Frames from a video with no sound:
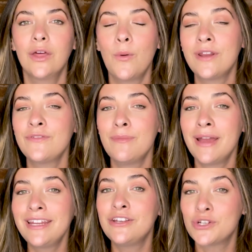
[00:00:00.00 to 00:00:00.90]
One of the
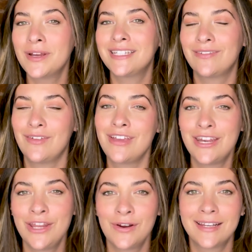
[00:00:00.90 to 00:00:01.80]
many joys of living
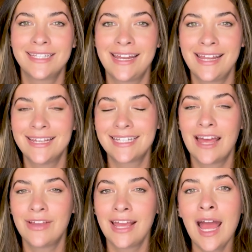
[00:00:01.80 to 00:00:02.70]
in New York City is
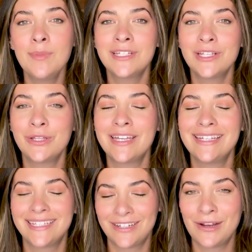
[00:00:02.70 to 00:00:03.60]
having absolutely
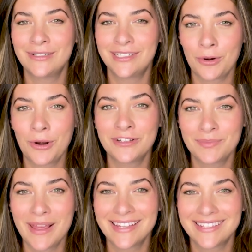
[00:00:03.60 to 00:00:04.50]
zero storage
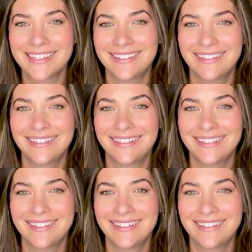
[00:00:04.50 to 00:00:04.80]
space.